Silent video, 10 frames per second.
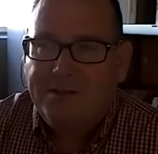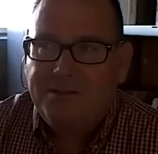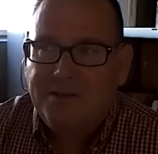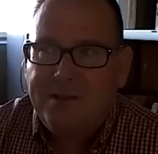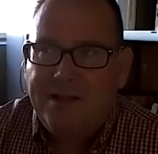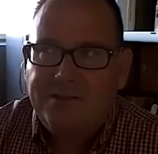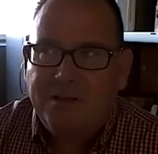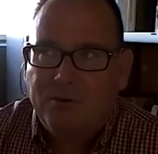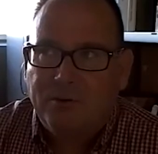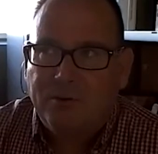that's a
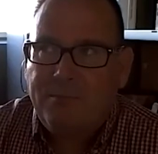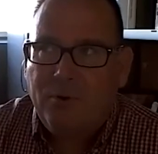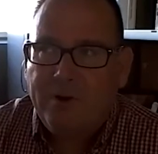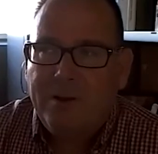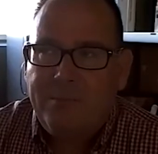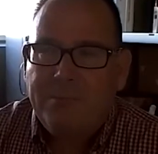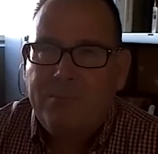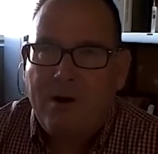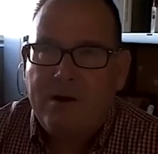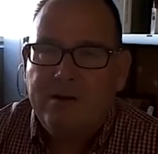great point. A big
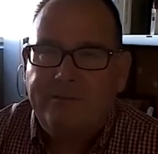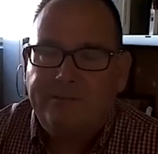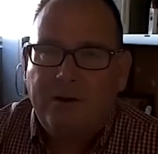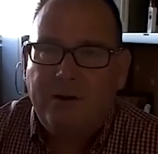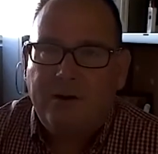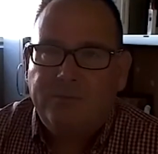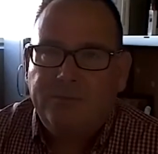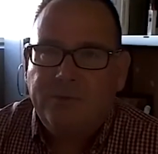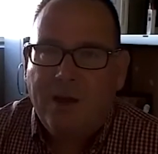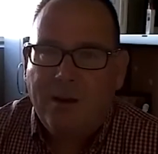part of
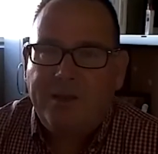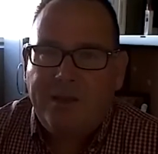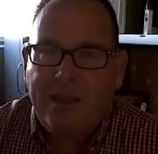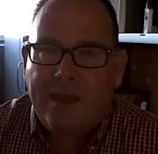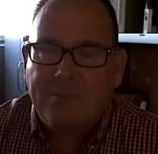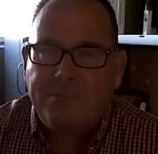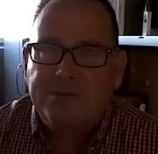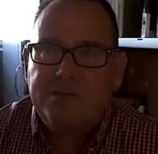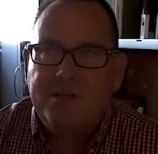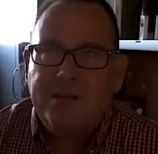coming to
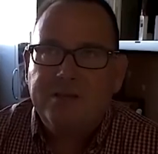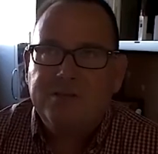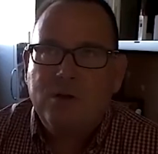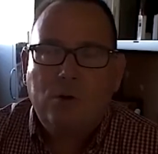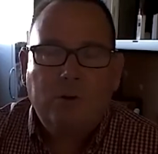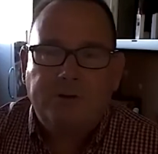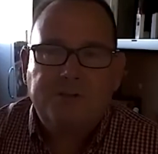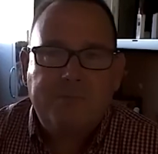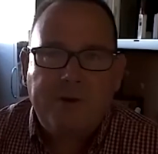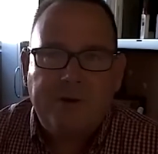campus is the whole
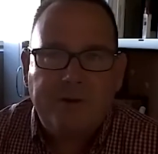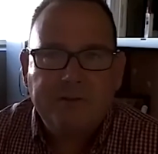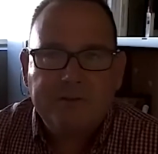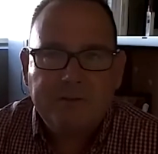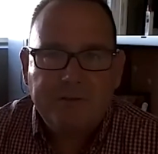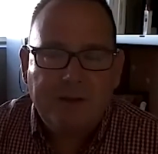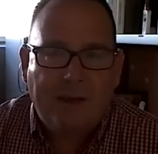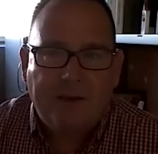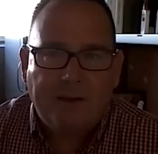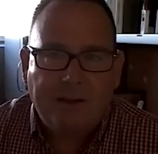experience.
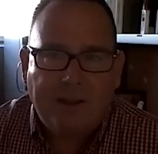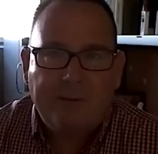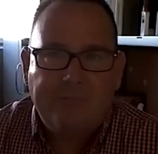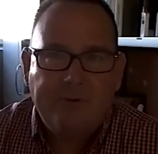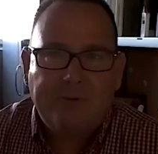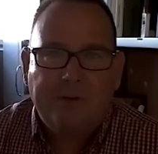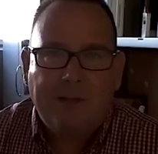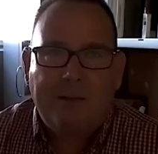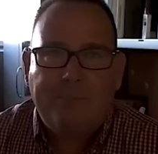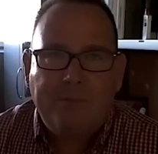Yeah, a lot
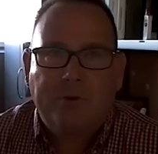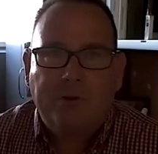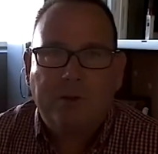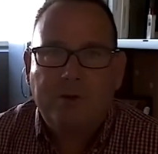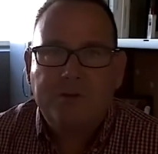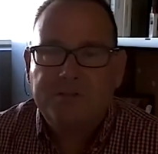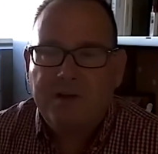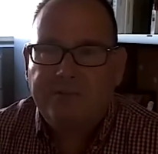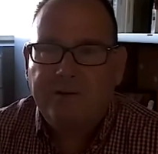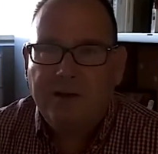of people can learn
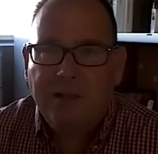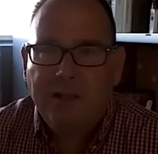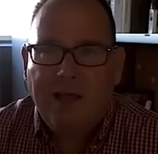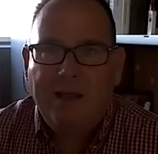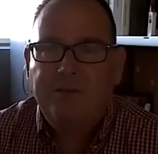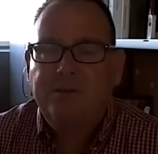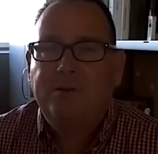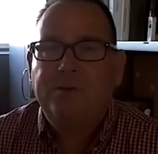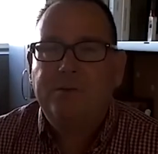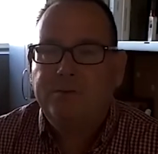stuff online. You
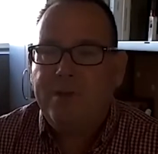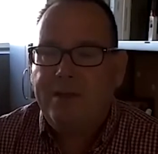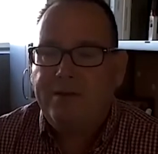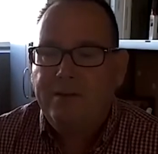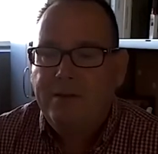can do that